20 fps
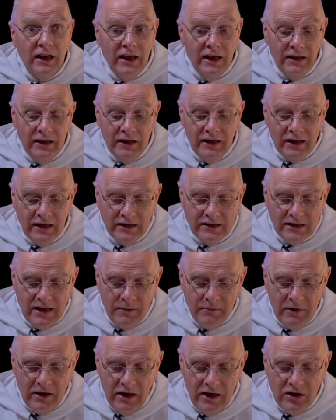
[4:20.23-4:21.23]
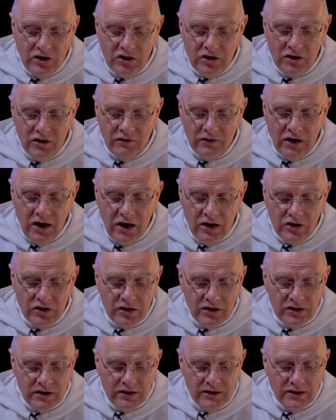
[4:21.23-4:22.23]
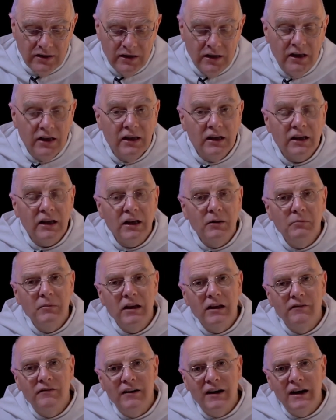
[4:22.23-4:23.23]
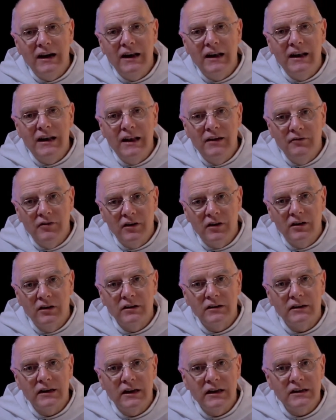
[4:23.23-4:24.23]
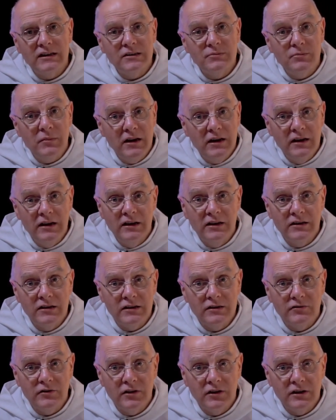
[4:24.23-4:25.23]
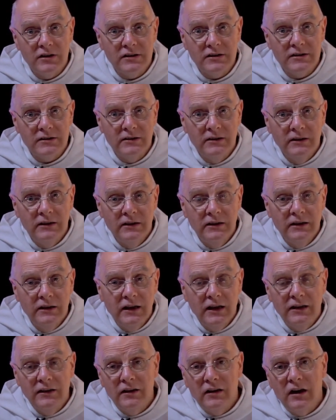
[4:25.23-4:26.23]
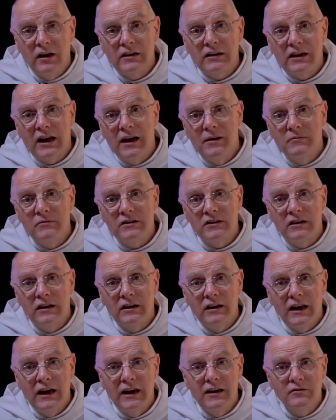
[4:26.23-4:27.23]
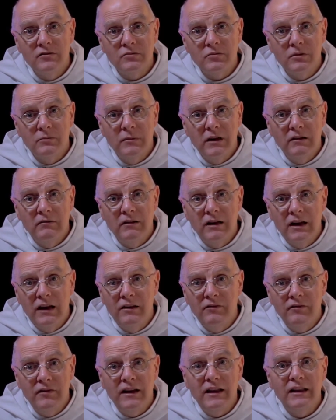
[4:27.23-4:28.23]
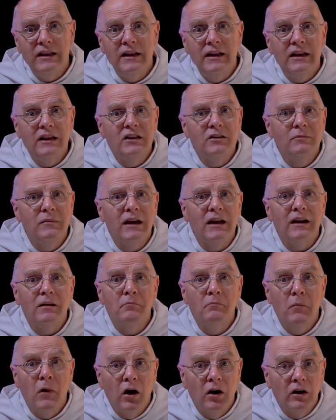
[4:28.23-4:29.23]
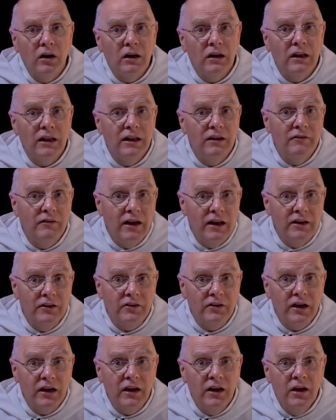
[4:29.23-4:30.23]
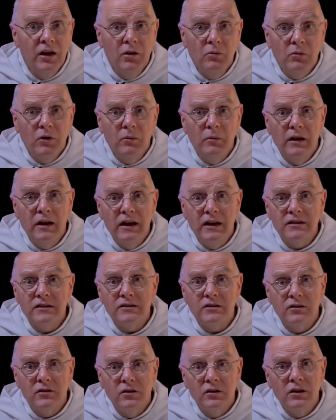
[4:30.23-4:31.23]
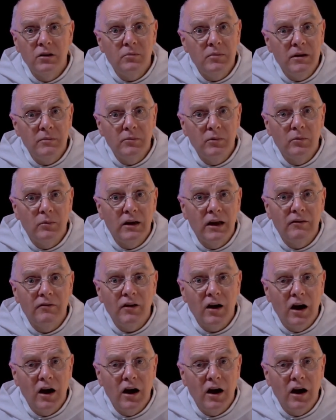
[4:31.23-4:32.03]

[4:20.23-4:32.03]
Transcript: in an examination of conscience can be a very difficult experience for us. And there are times in our lives when we really feel the need to make a moral inventory where we list all the people we have